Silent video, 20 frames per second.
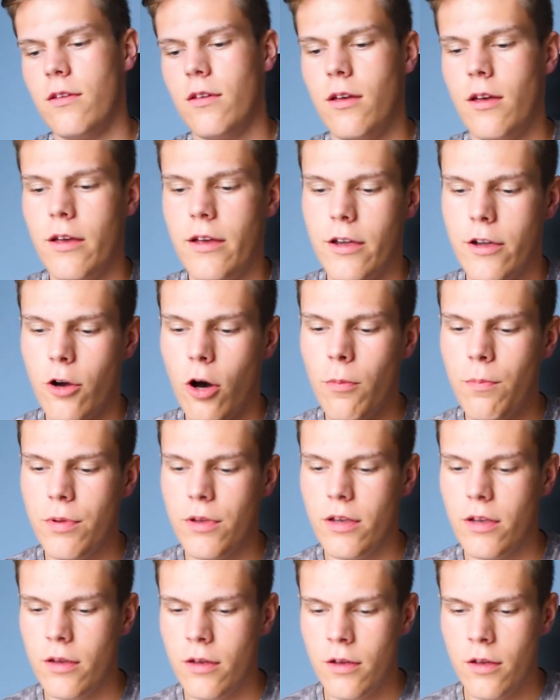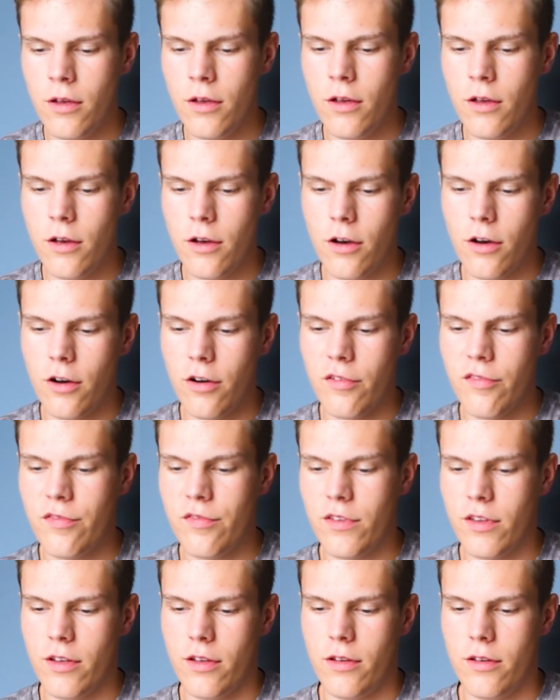a copy
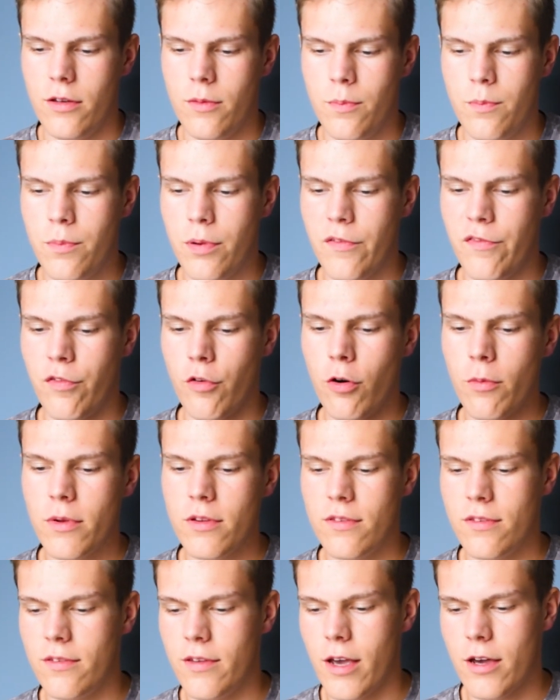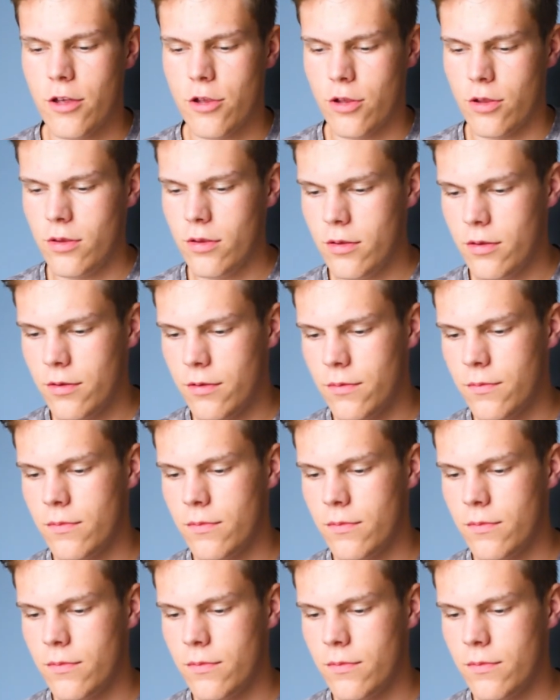of the performance section